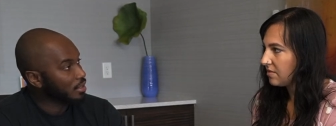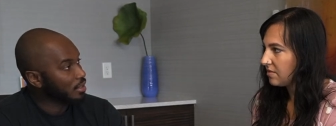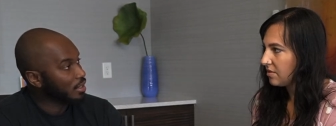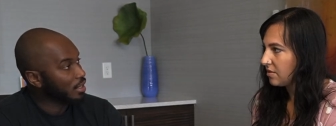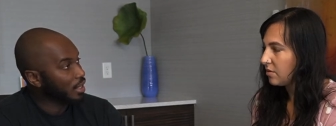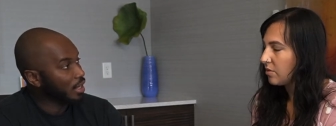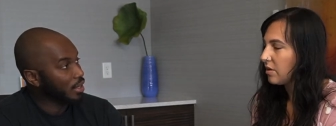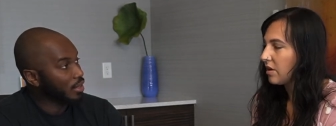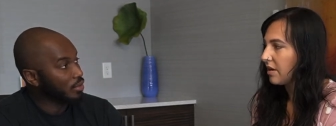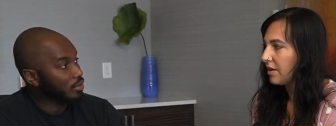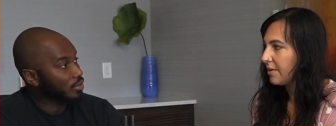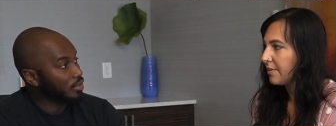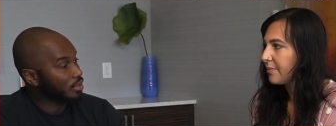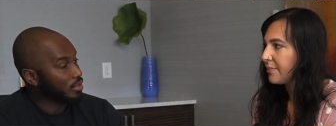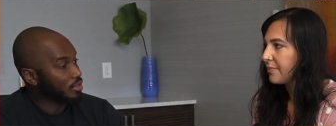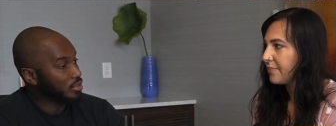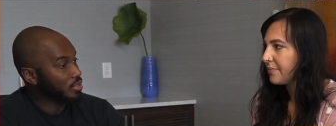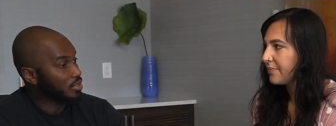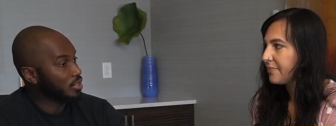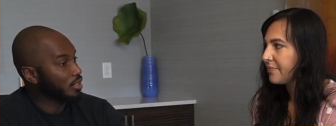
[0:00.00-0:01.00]
Speaker 1: Now,
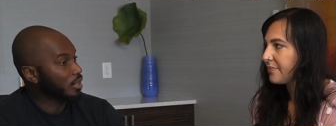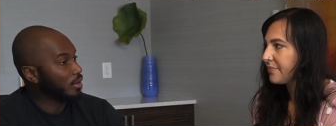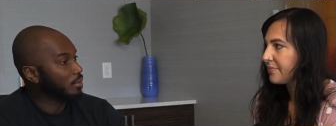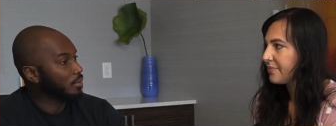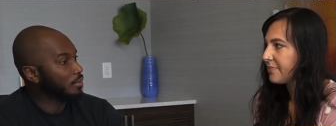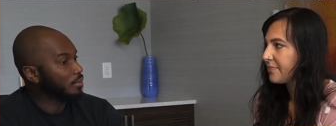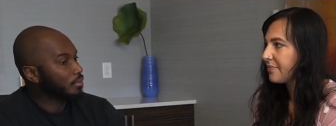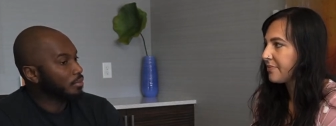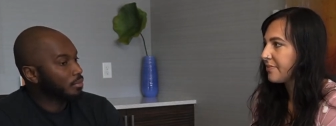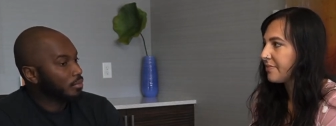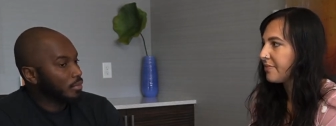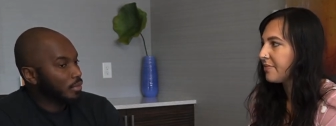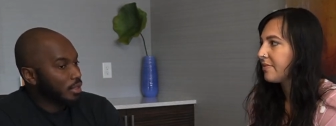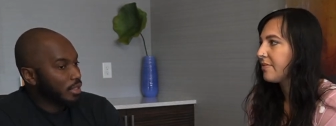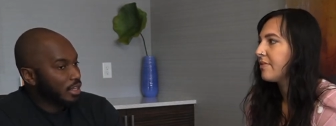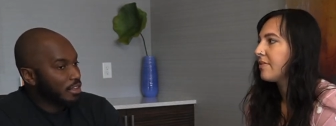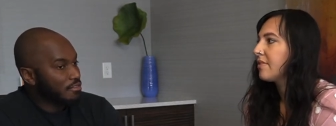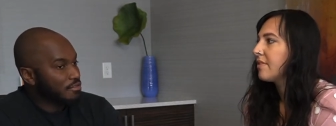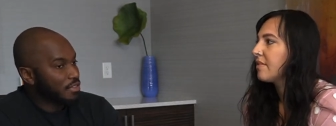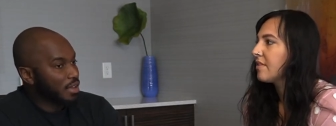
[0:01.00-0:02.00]
there are some
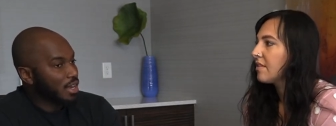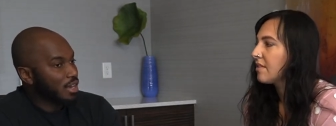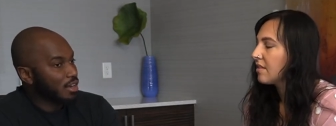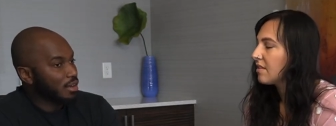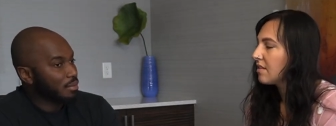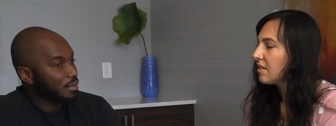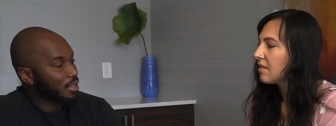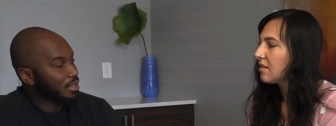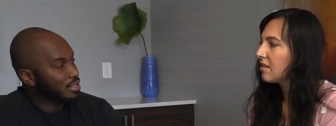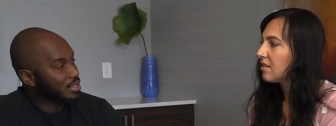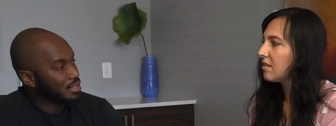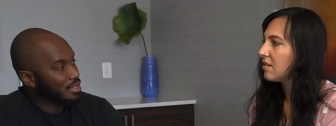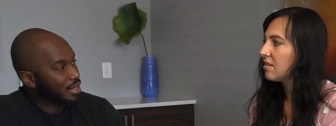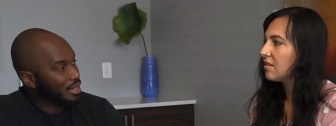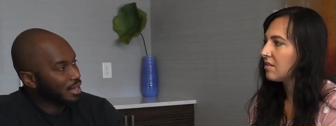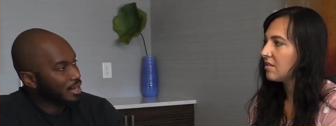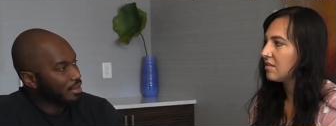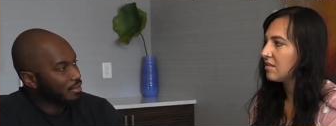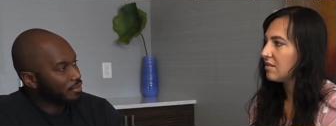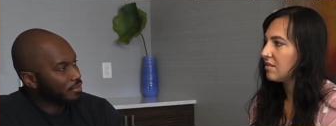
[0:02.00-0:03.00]
environments
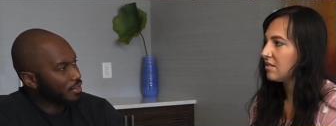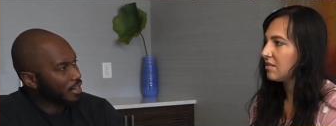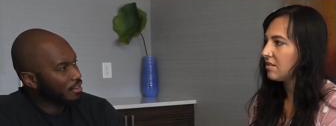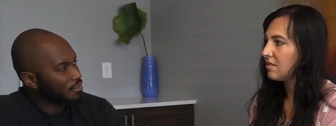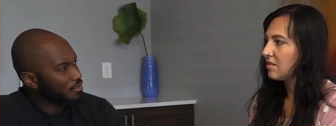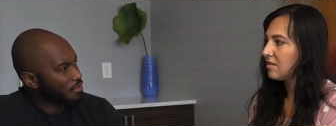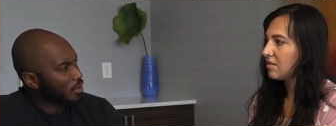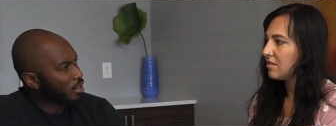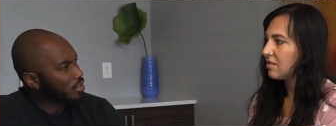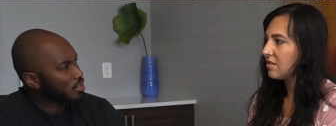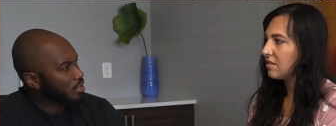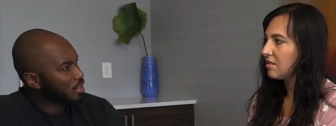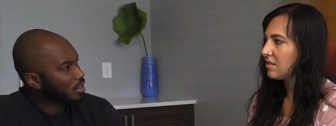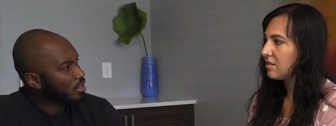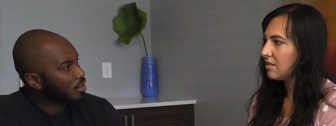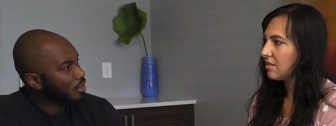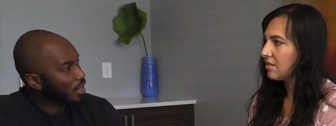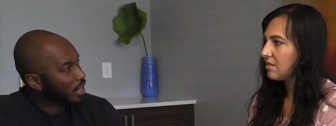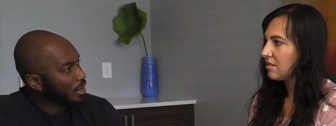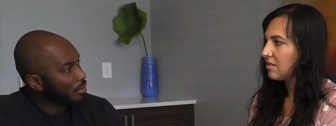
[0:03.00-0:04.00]
that that foster
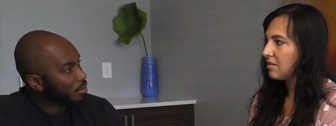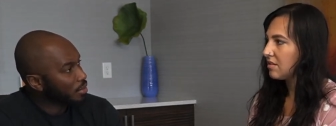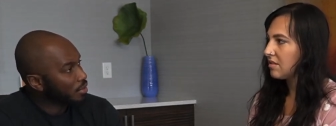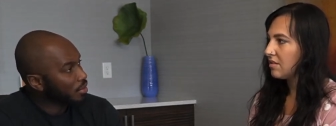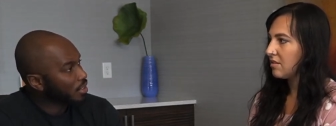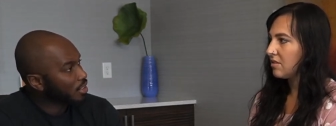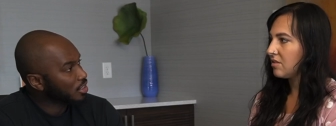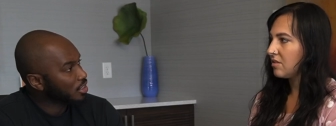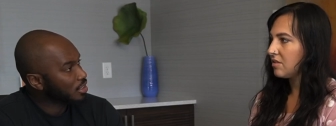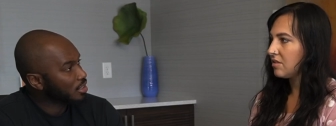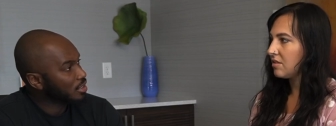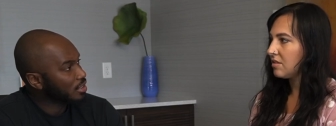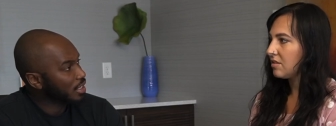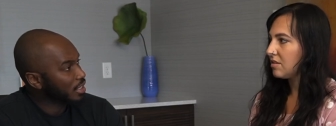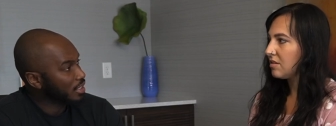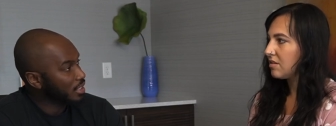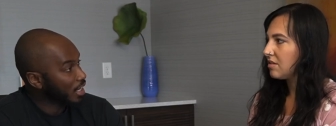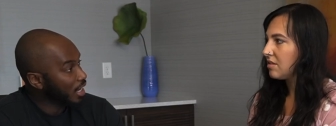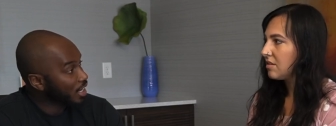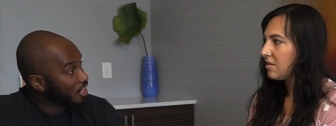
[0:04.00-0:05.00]
collaboration
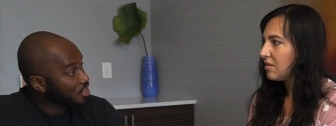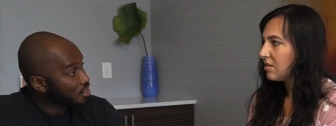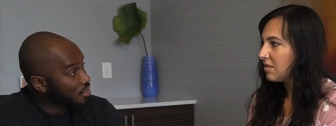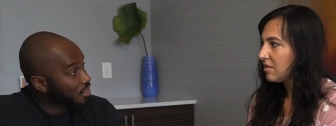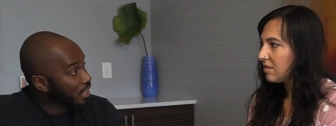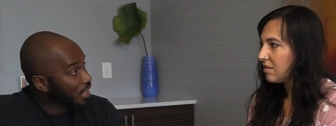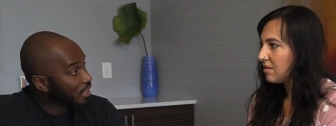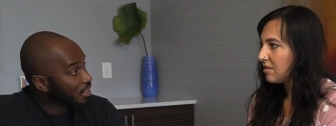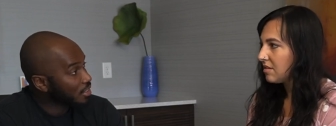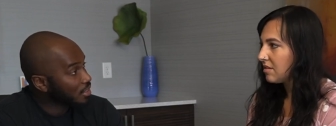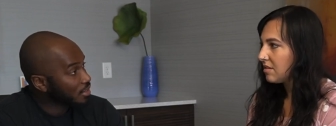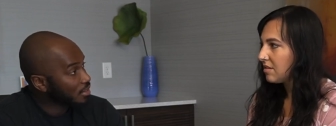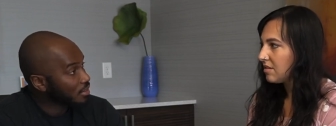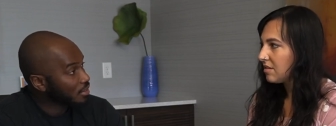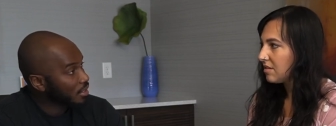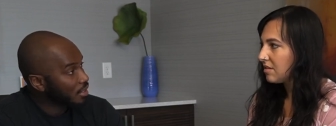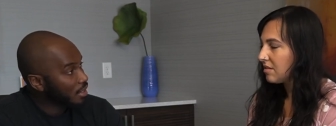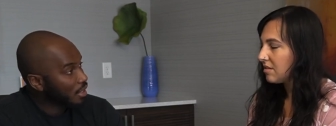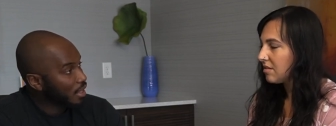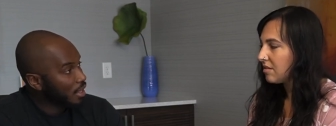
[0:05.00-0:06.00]
and
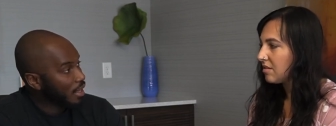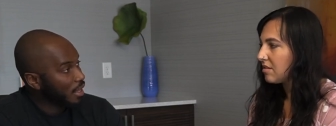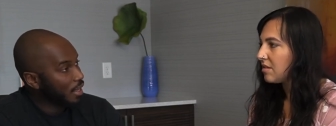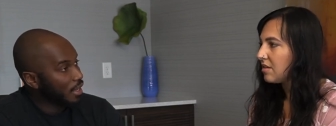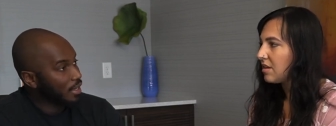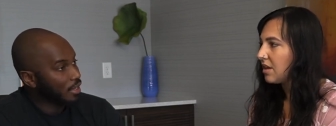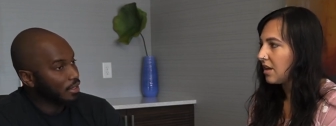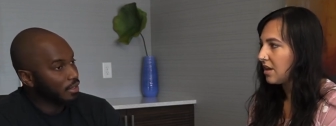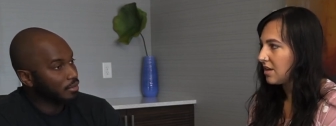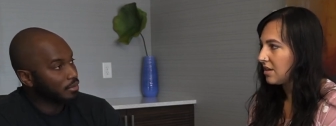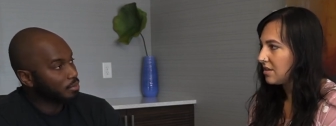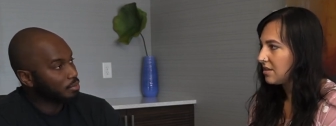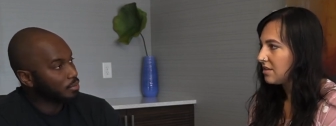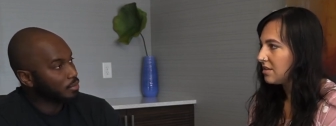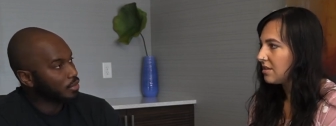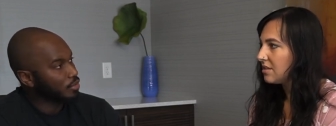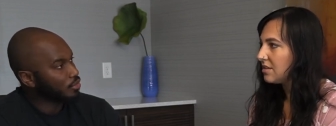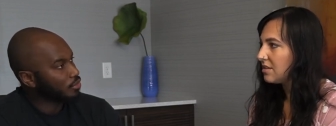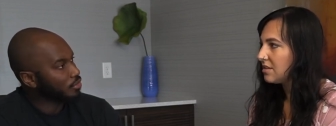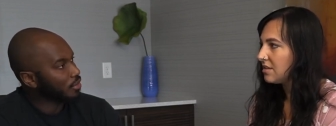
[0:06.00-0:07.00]
education, and yeah.
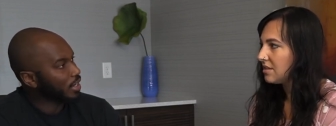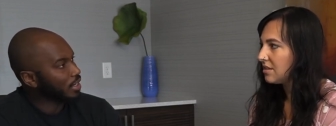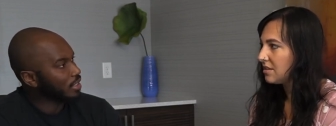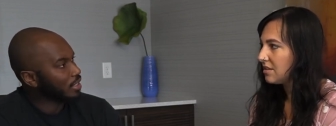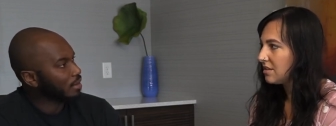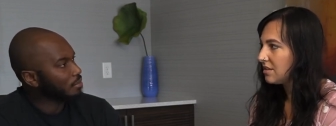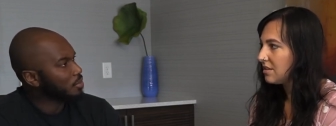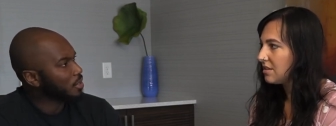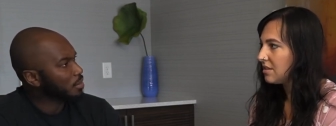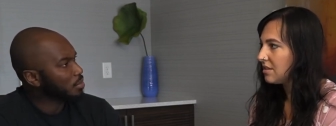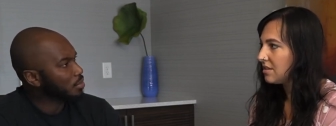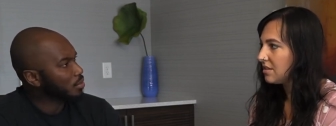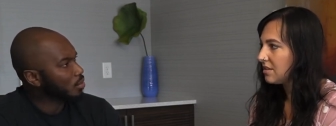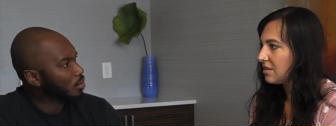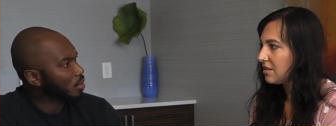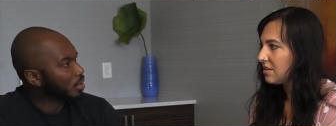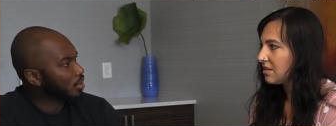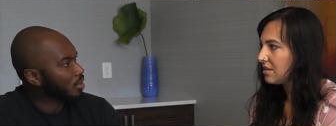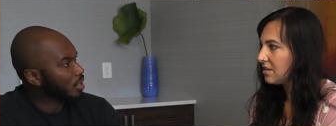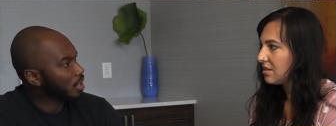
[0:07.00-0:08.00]
you find that people
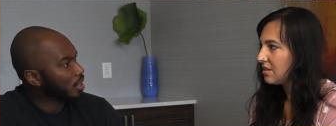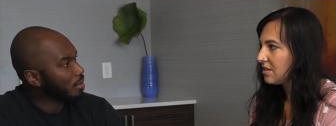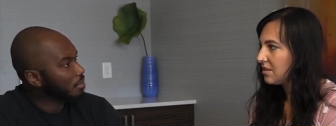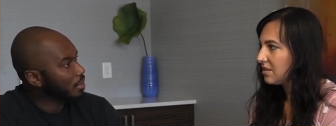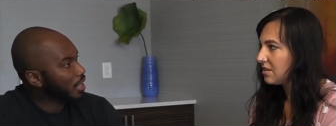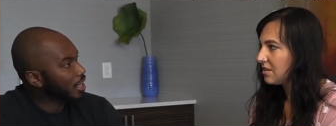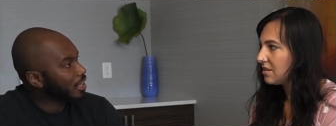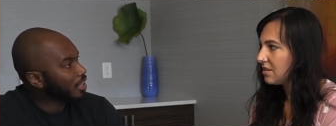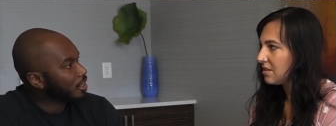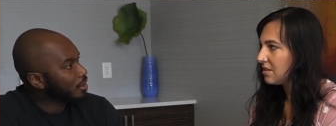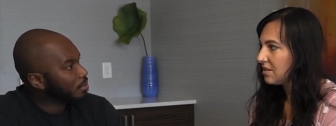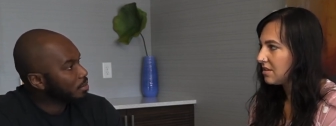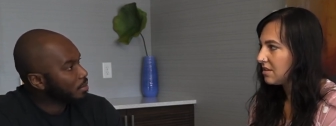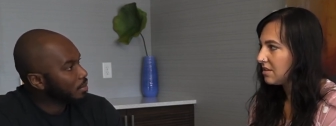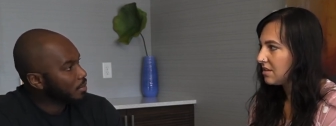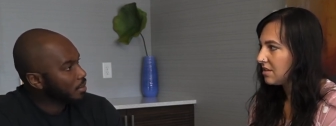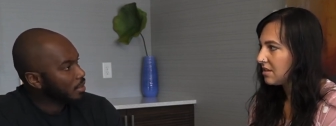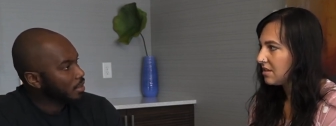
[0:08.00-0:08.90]
want to come help.